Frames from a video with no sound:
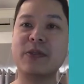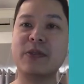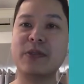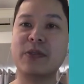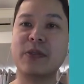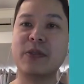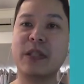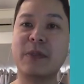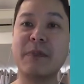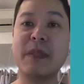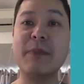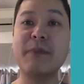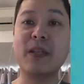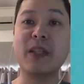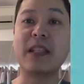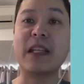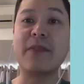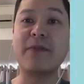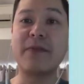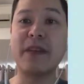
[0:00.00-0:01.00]
so that people
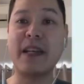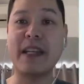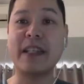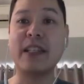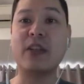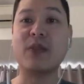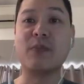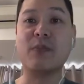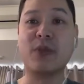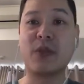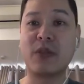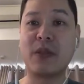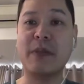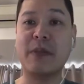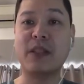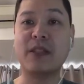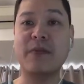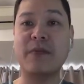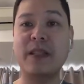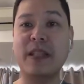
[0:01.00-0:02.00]
can find out more
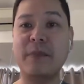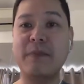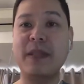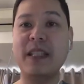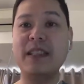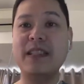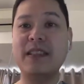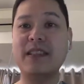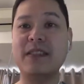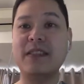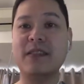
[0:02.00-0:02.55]
about the Philippines.